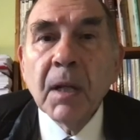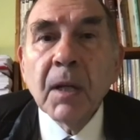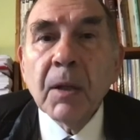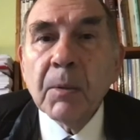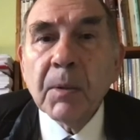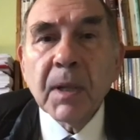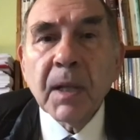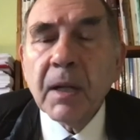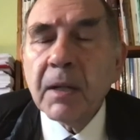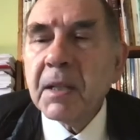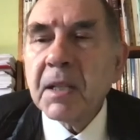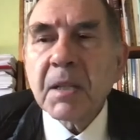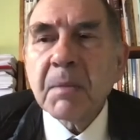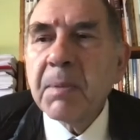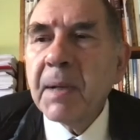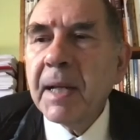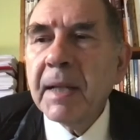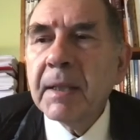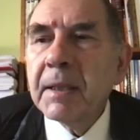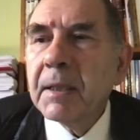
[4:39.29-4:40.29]
without
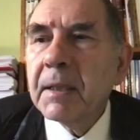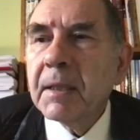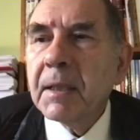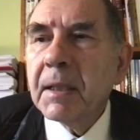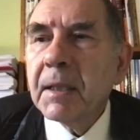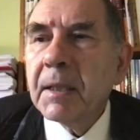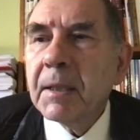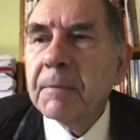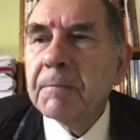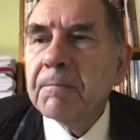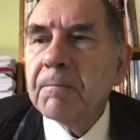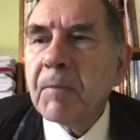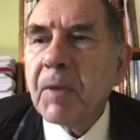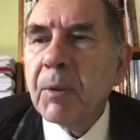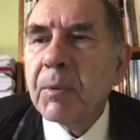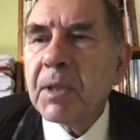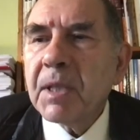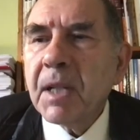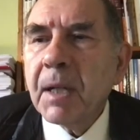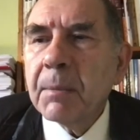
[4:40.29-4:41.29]
explaining
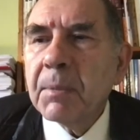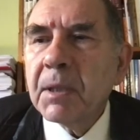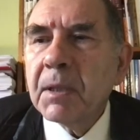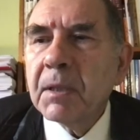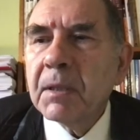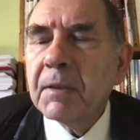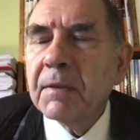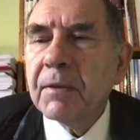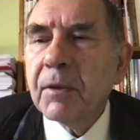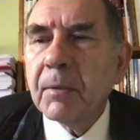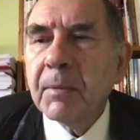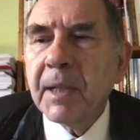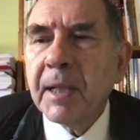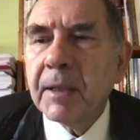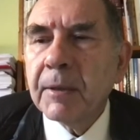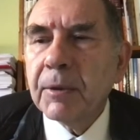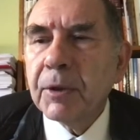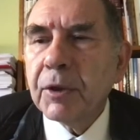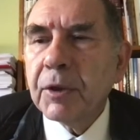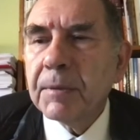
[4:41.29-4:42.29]
what's happening in the form
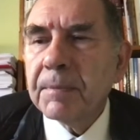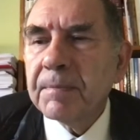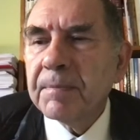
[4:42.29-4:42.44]
language.